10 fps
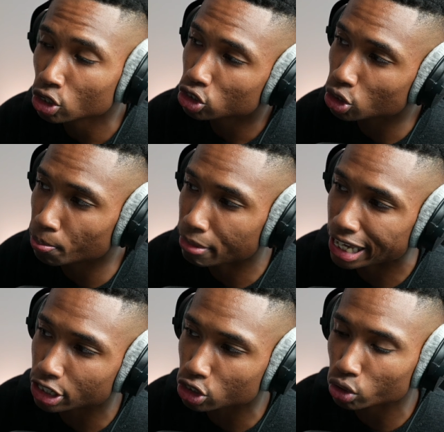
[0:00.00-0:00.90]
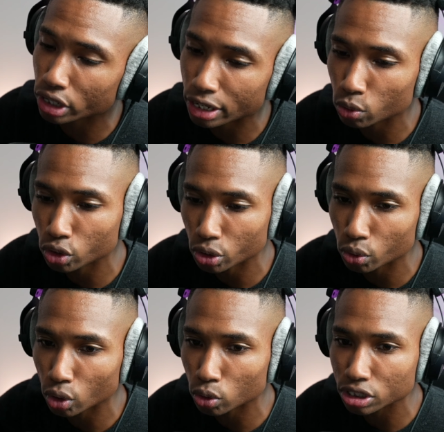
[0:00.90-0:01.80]
So make sure that you do
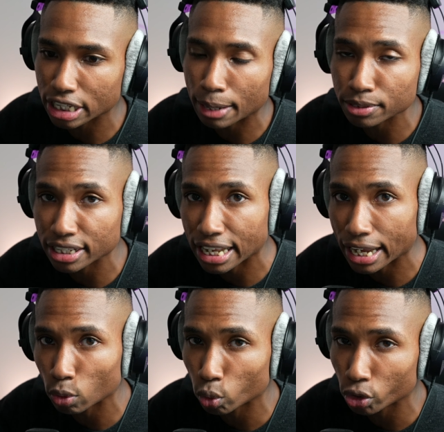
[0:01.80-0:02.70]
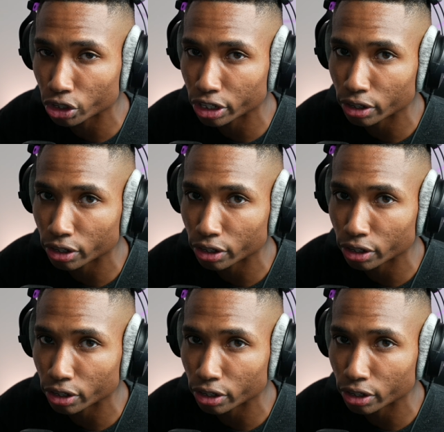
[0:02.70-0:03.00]
those steps in that order here.